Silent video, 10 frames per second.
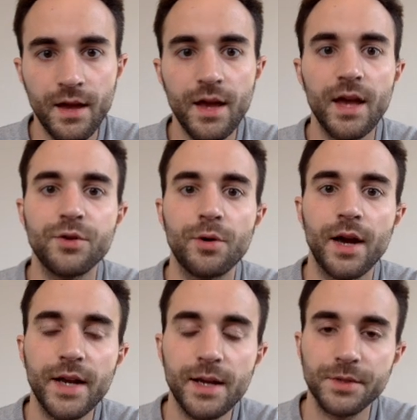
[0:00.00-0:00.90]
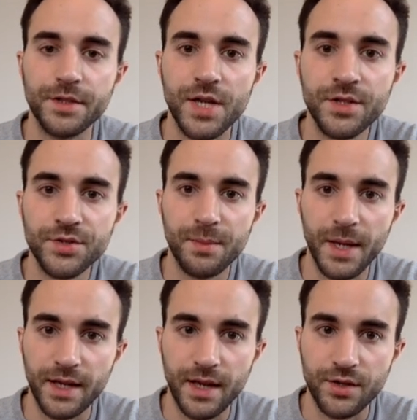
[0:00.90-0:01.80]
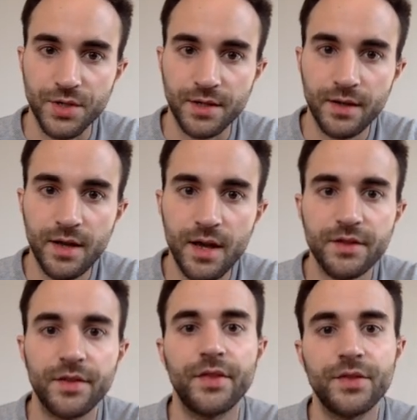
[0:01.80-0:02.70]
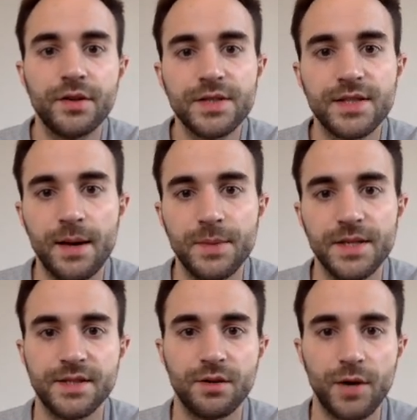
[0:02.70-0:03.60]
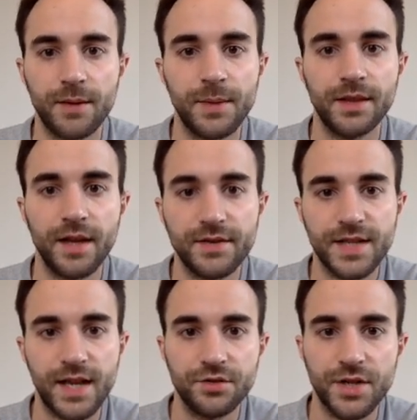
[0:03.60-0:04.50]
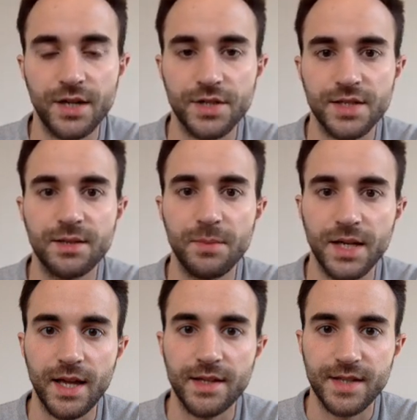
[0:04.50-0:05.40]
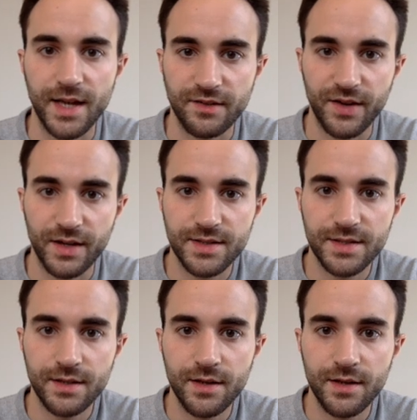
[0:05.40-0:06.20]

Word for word: If you are unable to change the medication, then the third step is to recommend lifestyle changes to mitigate side effects.